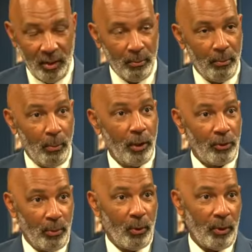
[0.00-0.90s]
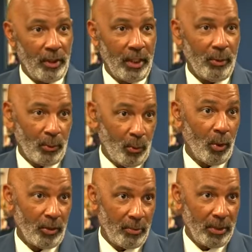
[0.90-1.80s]
much more than I
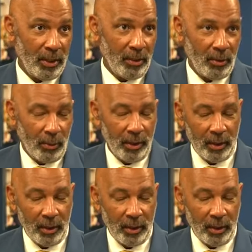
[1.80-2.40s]
want to be dealing with